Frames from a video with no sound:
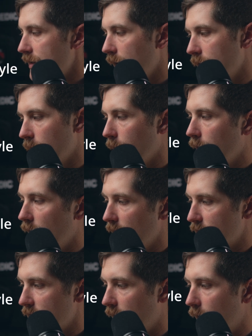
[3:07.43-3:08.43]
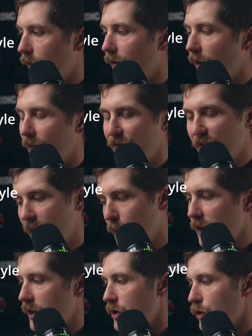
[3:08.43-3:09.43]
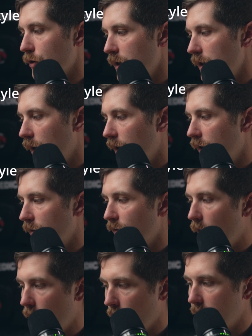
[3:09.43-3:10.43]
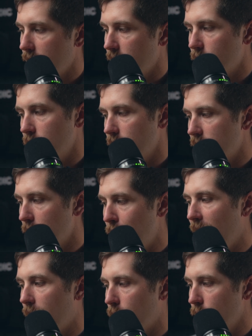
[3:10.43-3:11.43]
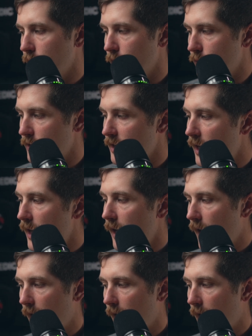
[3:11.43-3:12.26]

sedentary lifestyle, a family history of heart conditions, tobacco use,